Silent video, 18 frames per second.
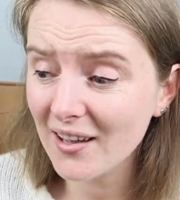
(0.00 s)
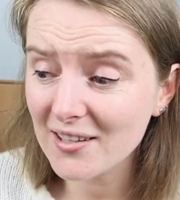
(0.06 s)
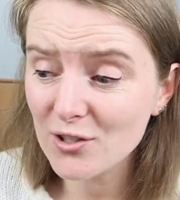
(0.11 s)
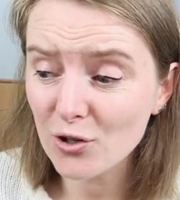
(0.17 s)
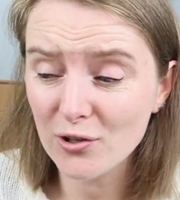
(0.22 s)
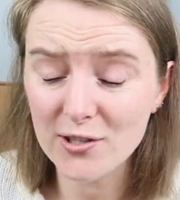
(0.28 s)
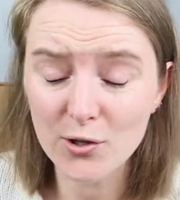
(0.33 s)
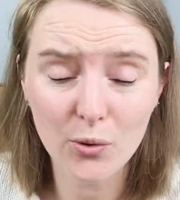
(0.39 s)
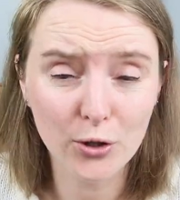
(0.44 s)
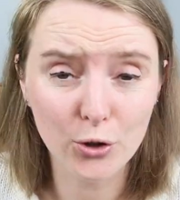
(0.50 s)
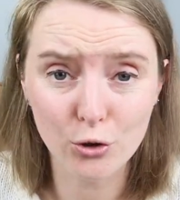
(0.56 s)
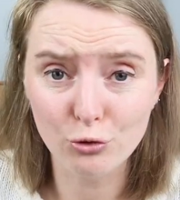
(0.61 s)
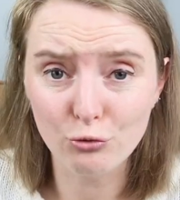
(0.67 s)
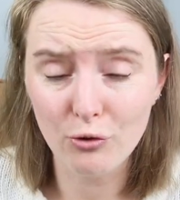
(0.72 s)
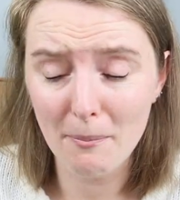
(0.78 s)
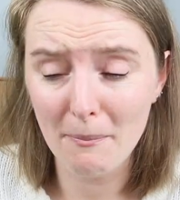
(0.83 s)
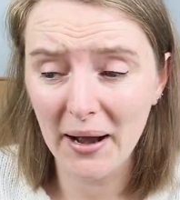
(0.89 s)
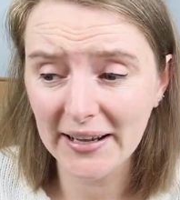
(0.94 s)
It's also a
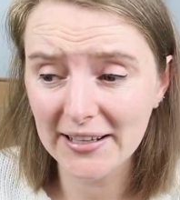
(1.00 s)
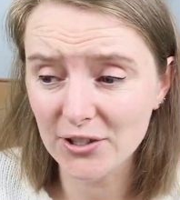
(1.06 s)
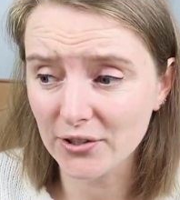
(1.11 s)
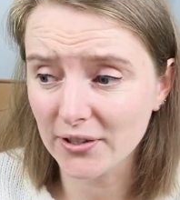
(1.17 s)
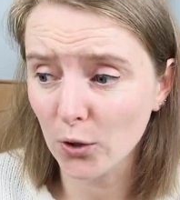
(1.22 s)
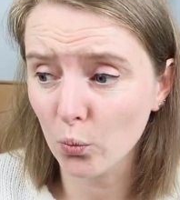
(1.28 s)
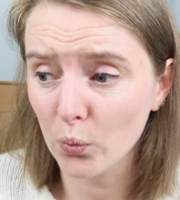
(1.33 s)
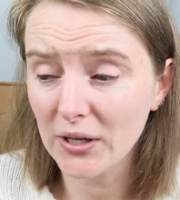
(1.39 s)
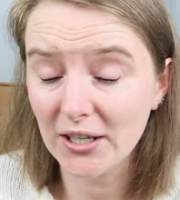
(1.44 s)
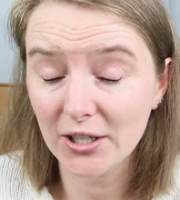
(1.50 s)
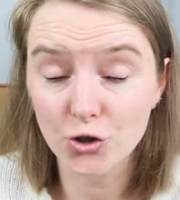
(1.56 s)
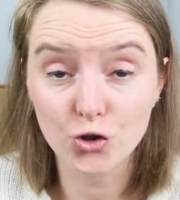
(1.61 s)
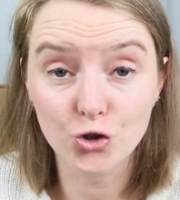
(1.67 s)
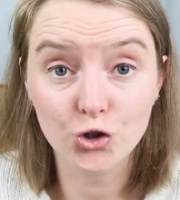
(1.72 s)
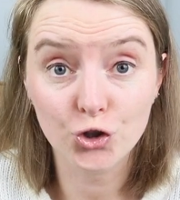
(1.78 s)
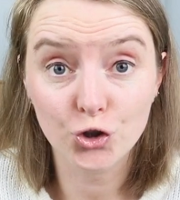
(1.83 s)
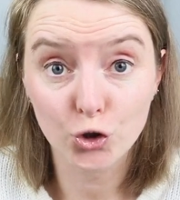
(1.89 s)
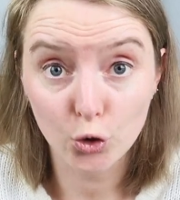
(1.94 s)
good reminder that we can
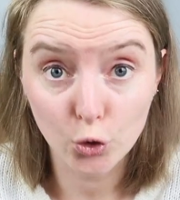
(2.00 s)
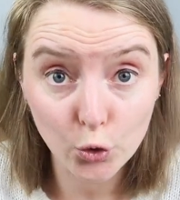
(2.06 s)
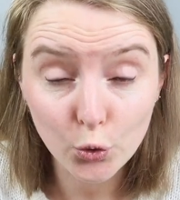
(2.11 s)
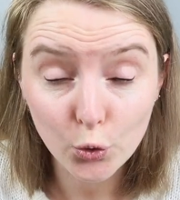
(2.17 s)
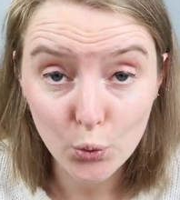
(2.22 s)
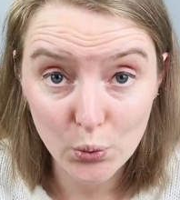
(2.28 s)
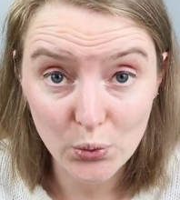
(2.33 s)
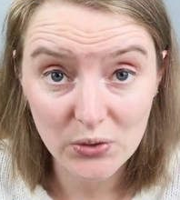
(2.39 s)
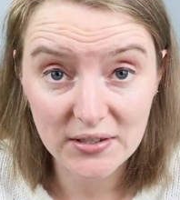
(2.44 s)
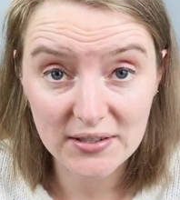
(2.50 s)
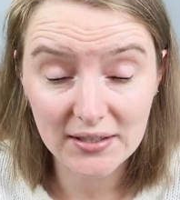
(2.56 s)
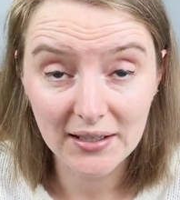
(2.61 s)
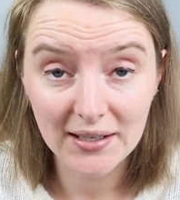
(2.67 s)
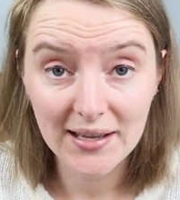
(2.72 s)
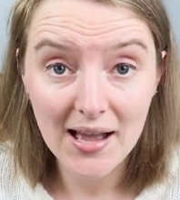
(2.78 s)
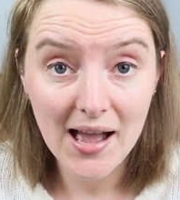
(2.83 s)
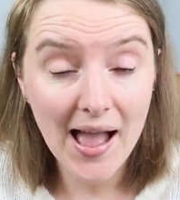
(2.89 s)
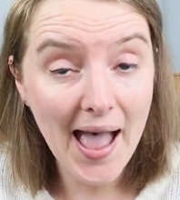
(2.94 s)
choose
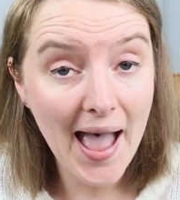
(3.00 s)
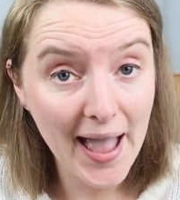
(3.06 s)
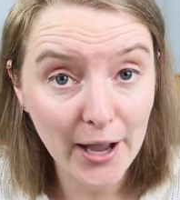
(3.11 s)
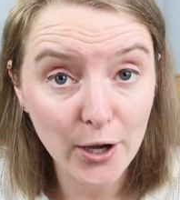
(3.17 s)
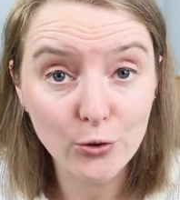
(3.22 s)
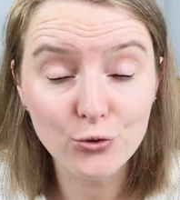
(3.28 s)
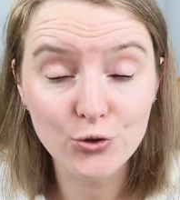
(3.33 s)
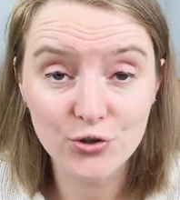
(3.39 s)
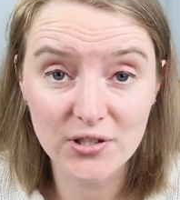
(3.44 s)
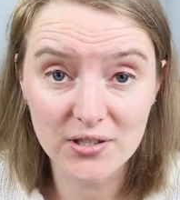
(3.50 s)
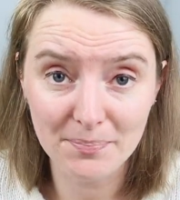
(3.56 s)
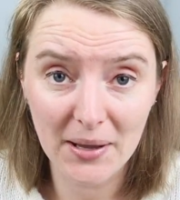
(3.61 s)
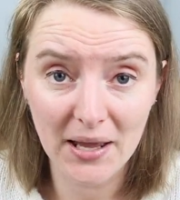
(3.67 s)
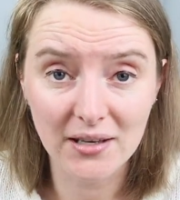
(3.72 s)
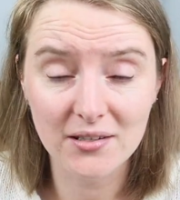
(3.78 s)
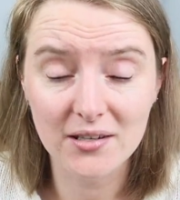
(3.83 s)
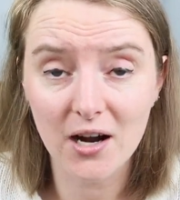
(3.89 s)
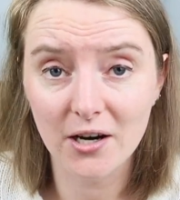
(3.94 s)
how to
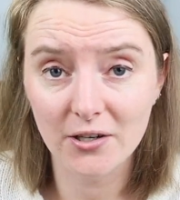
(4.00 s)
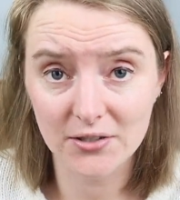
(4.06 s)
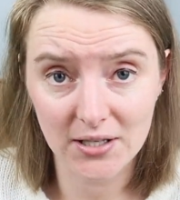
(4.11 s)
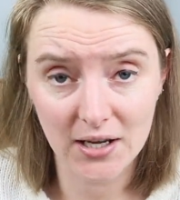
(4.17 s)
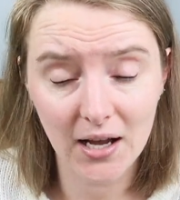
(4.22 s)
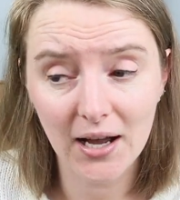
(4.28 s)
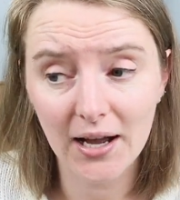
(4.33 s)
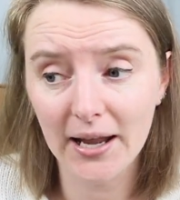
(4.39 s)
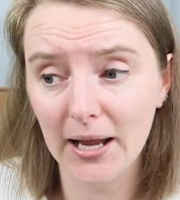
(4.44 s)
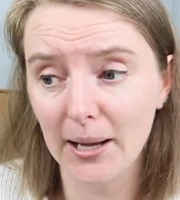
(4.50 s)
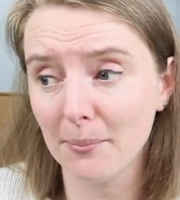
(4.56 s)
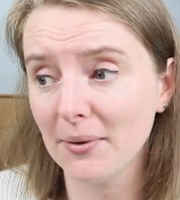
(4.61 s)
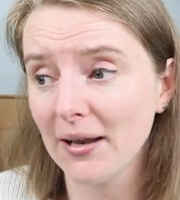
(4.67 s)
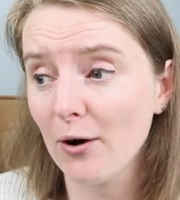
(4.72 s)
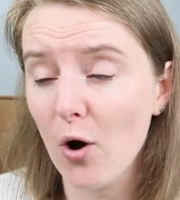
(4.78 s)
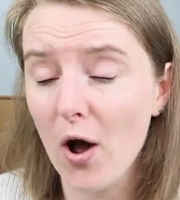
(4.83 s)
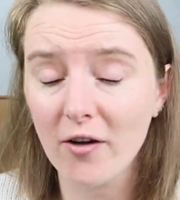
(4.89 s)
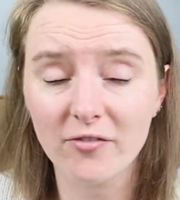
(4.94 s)
spend our time.
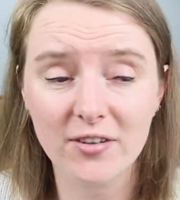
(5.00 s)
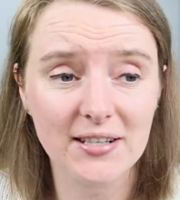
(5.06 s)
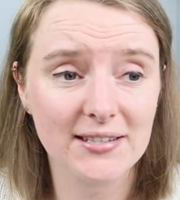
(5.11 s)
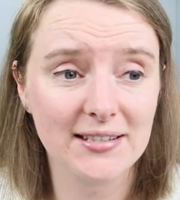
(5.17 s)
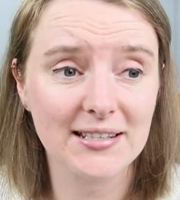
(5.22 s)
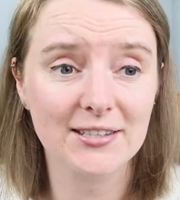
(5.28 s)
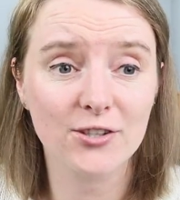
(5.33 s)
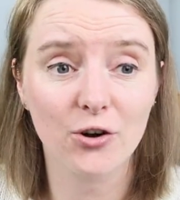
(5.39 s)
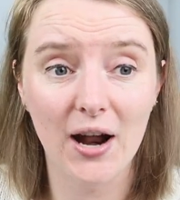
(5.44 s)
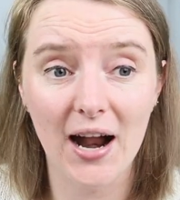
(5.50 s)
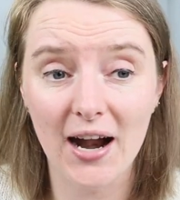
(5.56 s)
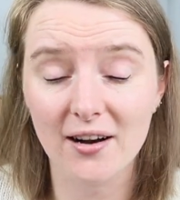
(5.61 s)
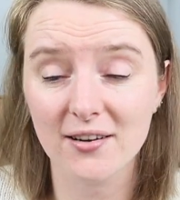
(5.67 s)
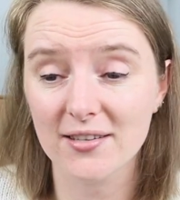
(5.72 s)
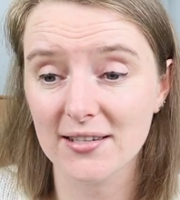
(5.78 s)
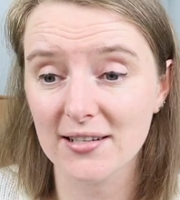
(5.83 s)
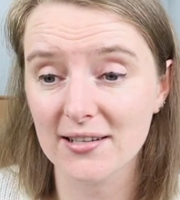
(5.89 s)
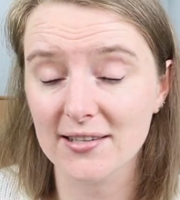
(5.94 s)
Now, obviously, there
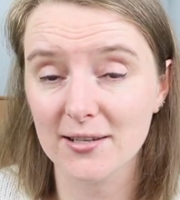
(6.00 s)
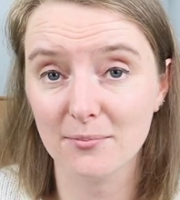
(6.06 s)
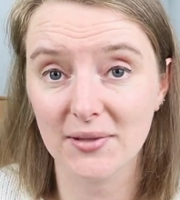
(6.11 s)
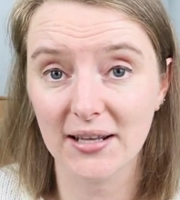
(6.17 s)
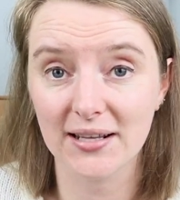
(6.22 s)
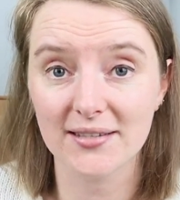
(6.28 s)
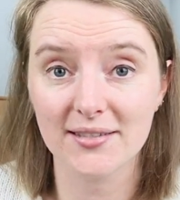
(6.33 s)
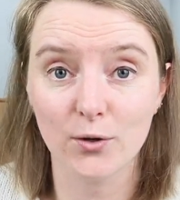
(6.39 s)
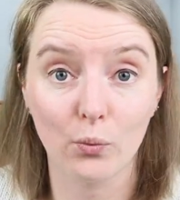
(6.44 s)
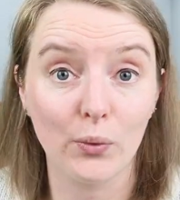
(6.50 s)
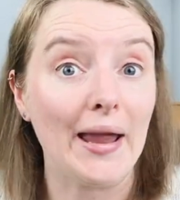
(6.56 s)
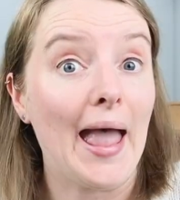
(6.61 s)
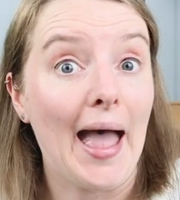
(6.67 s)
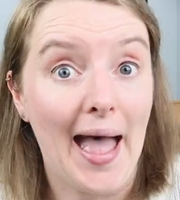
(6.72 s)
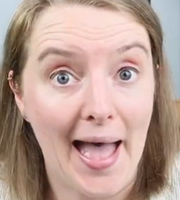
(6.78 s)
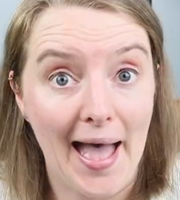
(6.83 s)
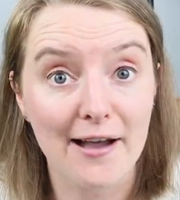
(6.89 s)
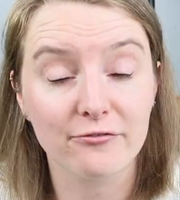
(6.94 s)
are still some things that we
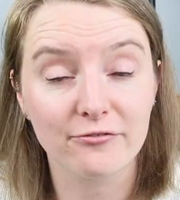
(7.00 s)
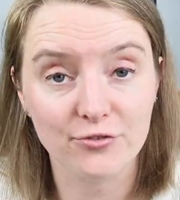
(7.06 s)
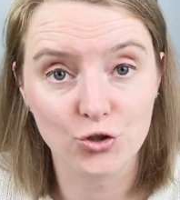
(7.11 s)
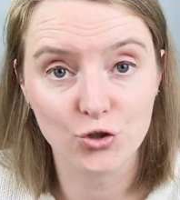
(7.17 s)
have